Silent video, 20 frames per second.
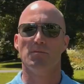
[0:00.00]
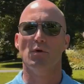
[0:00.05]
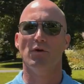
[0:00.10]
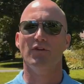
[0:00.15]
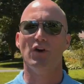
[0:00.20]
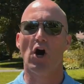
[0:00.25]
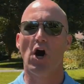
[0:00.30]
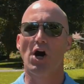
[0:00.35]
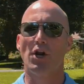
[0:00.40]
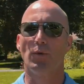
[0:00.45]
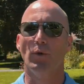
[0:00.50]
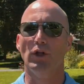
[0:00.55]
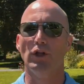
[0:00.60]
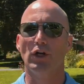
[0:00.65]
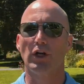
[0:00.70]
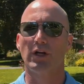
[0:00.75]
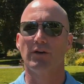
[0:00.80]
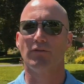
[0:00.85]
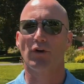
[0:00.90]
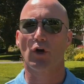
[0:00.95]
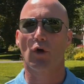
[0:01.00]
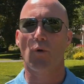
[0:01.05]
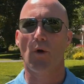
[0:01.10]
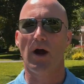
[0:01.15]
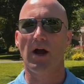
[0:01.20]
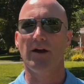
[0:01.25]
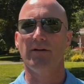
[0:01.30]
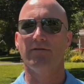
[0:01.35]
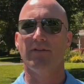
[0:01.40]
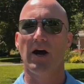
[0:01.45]
you're moving to Ottawa and looking for a
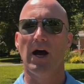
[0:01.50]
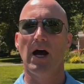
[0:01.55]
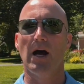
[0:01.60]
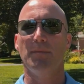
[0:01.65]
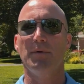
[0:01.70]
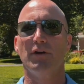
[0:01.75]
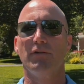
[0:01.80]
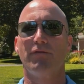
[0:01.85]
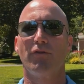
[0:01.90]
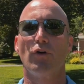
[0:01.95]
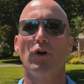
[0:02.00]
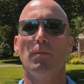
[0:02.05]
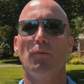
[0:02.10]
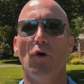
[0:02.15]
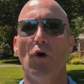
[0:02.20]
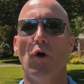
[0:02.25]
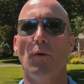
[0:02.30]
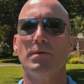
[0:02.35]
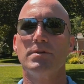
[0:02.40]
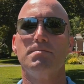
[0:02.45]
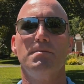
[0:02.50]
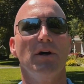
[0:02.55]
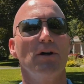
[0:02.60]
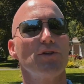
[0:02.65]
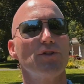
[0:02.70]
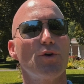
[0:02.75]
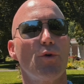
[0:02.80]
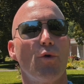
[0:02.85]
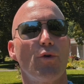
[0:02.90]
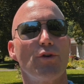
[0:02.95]
quiet vibe and affordable homes,
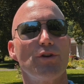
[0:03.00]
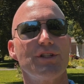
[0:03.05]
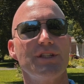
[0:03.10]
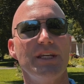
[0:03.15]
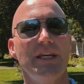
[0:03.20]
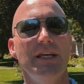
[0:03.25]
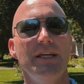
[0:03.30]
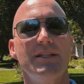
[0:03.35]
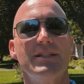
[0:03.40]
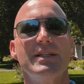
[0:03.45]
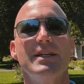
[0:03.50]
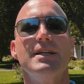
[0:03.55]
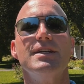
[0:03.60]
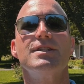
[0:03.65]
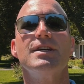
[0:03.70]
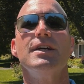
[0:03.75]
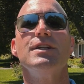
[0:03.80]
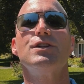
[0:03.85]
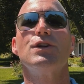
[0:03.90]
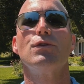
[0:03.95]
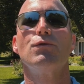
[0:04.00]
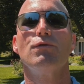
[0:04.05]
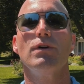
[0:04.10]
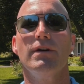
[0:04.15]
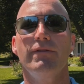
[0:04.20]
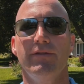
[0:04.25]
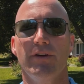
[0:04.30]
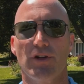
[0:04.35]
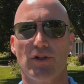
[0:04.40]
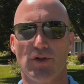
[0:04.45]
Bell's Corners East is a
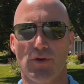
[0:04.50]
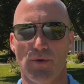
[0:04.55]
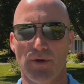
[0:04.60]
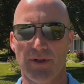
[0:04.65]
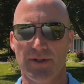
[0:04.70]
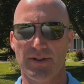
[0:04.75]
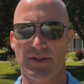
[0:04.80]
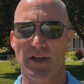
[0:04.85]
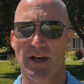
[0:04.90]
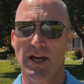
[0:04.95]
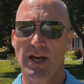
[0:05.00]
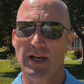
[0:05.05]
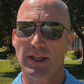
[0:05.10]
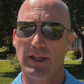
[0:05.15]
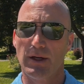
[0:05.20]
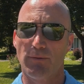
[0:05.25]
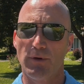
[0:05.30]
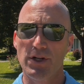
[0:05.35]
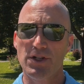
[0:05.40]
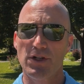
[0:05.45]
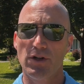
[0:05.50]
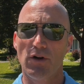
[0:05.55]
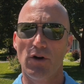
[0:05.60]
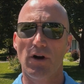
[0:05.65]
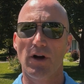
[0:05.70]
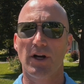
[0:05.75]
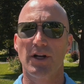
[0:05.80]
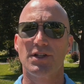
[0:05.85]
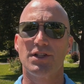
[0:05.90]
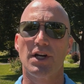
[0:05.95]
terrific choice. The original
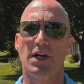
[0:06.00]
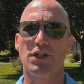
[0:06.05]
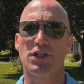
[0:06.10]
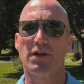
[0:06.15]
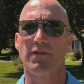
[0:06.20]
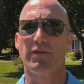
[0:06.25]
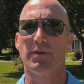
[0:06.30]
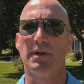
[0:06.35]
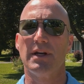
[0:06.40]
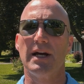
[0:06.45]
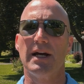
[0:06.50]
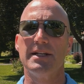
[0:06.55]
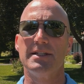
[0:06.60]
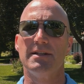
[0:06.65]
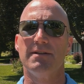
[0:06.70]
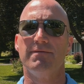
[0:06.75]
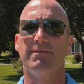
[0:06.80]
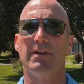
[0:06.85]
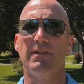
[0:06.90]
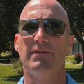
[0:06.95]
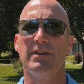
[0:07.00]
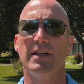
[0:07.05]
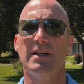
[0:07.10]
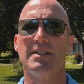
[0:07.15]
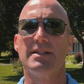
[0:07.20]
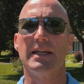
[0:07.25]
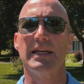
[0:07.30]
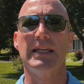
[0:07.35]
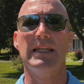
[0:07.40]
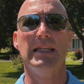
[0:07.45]
architecture from the
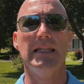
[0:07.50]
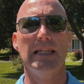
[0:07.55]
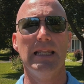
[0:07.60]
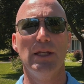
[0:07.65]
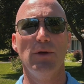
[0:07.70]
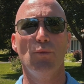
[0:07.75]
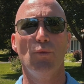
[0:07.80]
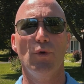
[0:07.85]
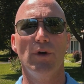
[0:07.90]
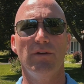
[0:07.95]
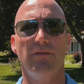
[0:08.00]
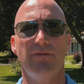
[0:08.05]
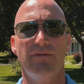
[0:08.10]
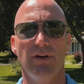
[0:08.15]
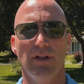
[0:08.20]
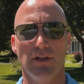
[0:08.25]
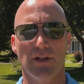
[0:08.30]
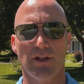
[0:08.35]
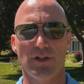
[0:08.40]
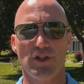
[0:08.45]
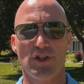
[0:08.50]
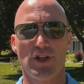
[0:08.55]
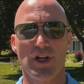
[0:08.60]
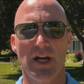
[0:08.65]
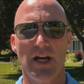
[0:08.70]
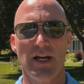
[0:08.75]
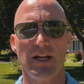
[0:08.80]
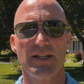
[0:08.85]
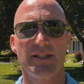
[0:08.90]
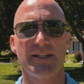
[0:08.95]
1950s in Lynwood Village
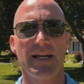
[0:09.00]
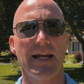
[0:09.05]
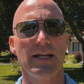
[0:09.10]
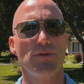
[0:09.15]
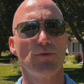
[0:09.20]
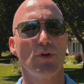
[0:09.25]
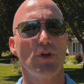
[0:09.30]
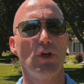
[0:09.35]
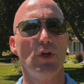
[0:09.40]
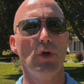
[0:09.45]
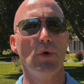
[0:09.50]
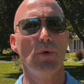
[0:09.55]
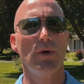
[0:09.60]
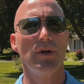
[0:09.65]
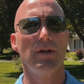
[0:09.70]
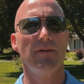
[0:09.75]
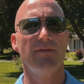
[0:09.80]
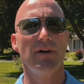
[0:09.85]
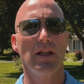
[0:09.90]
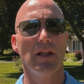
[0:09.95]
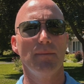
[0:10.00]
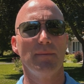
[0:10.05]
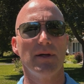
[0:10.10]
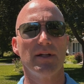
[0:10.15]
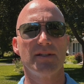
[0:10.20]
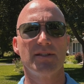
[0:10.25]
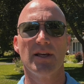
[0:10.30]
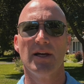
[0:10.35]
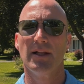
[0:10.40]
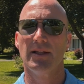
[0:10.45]
stands with newer
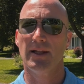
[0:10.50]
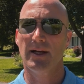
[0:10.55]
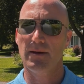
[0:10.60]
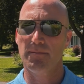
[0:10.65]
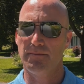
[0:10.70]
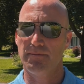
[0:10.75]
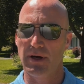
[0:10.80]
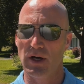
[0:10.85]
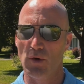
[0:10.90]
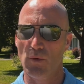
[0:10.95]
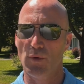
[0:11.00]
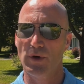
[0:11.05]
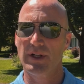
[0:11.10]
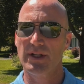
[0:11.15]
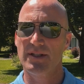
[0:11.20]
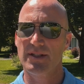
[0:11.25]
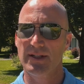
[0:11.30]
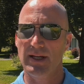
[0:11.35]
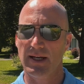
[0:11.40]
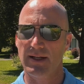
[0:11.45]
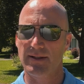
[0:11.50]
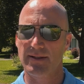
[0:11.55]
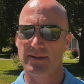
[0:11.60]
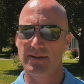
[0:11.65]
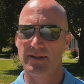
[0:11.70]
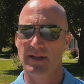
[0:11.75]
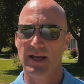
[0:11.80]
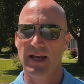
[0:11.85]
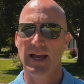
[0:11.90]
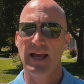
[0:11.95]
developments like Bellwood Estates.